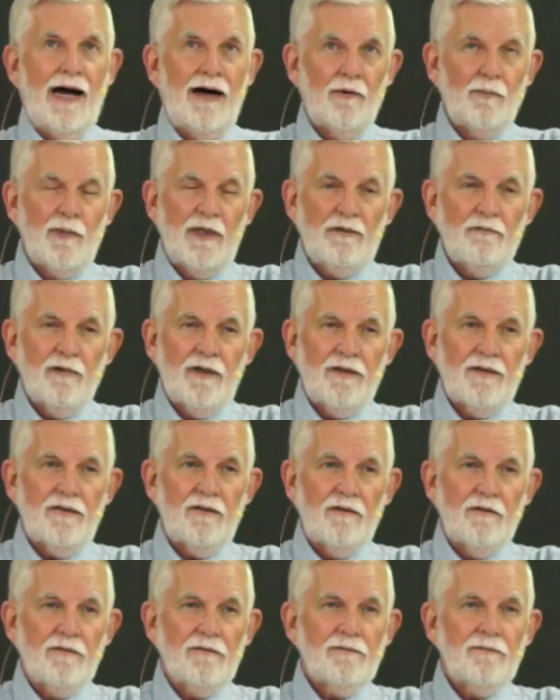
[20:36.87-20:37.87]
I'll be
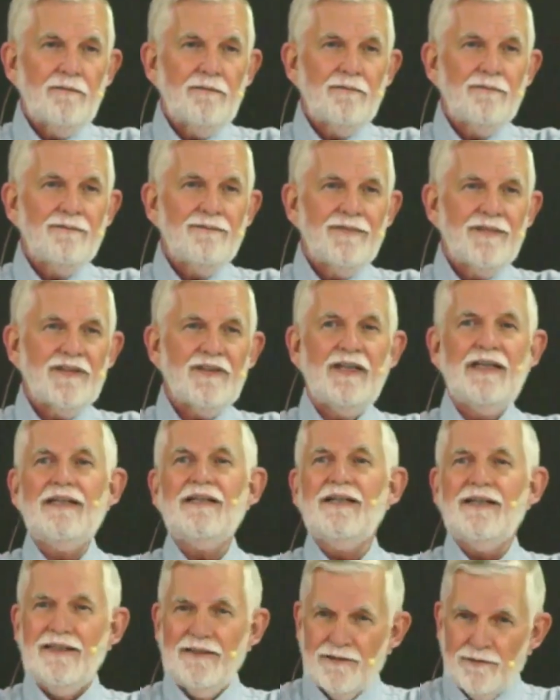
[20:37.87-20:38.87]
with you.
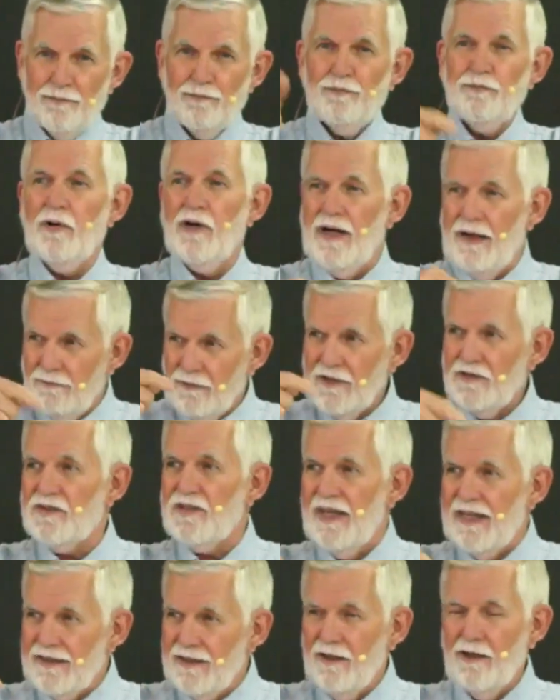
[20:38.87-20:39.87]
See, he's
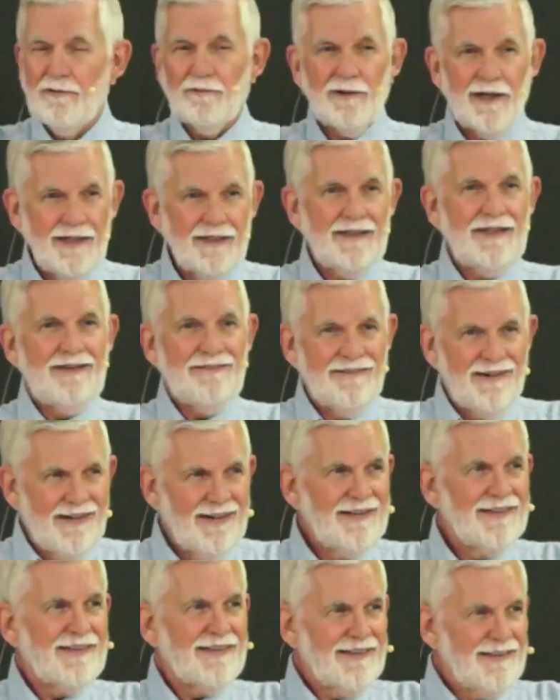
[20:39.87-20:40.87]
promised that already,
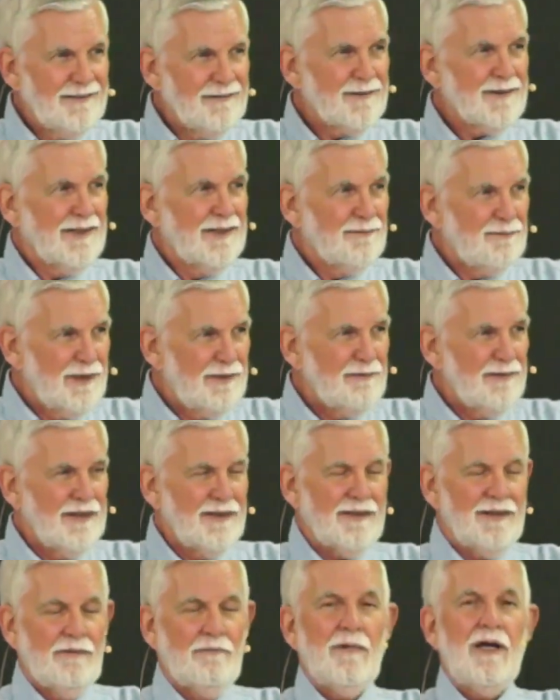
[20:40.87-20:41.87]
right? He's going to be
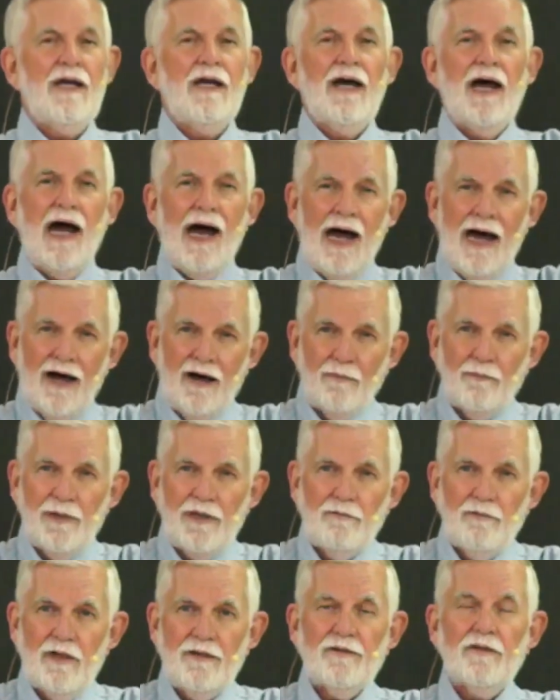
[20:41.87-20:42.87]
with them. I'll
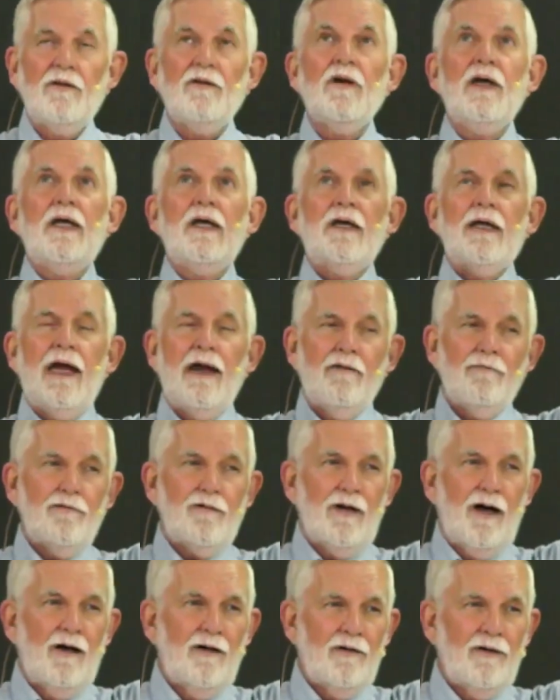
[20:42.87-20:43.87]
be with you.
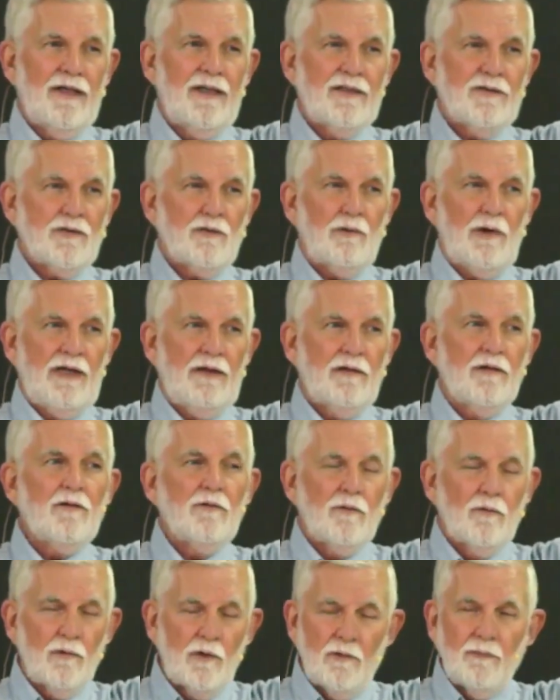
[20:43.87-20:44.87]
Every, all
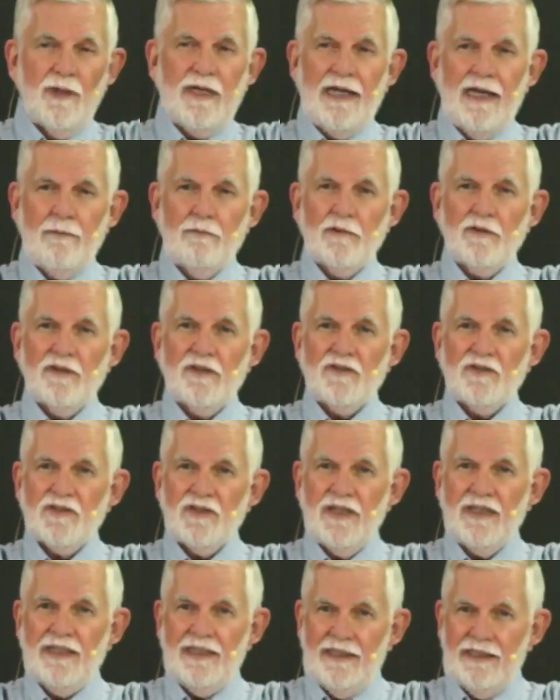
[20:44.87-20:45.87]
Israel will be able to
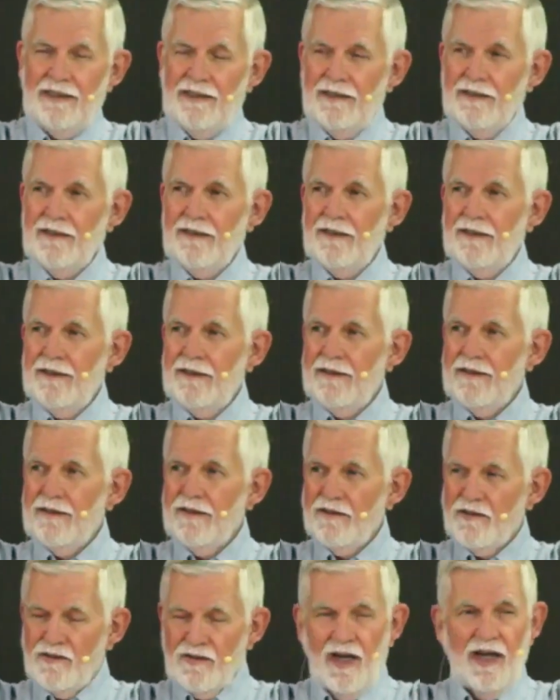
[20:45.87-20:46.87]
see
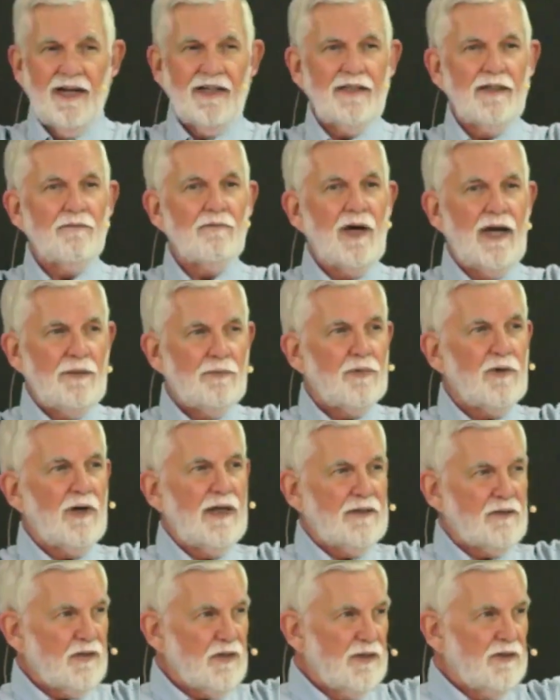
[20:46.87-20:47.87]
the sign of my
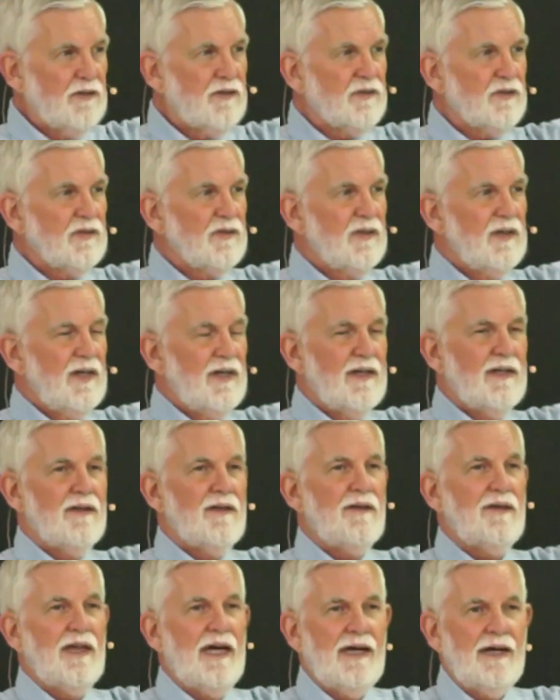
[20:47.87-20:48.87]
presence
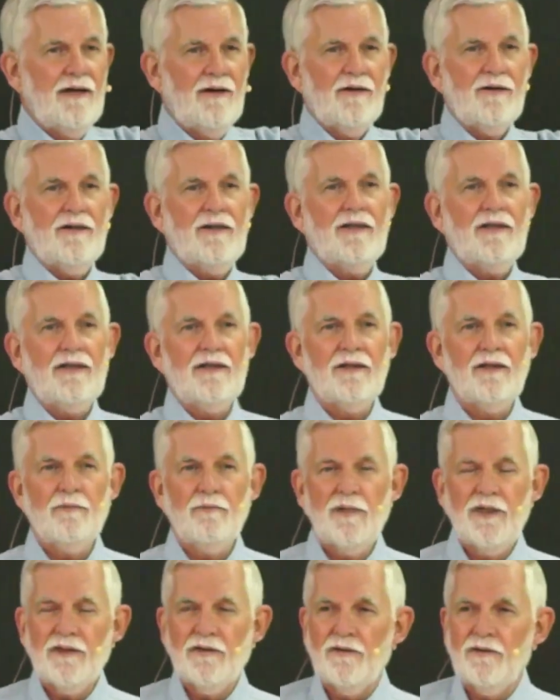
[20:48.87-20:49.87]
there
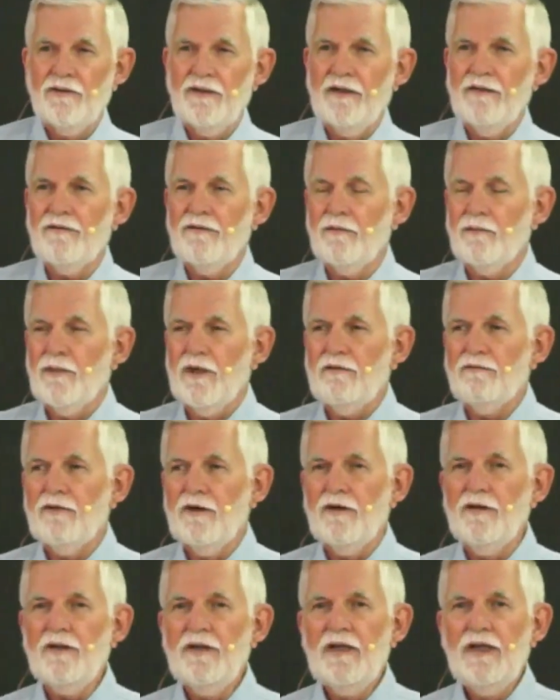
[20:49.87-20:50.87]
in the middle of the
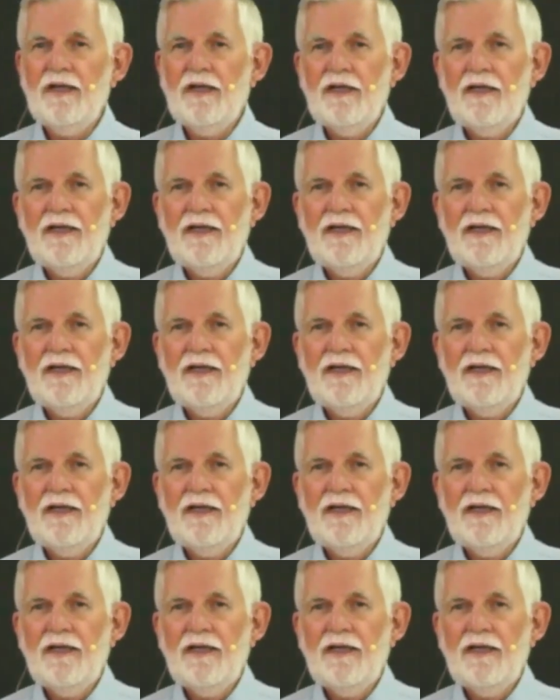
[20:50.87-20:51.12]
river,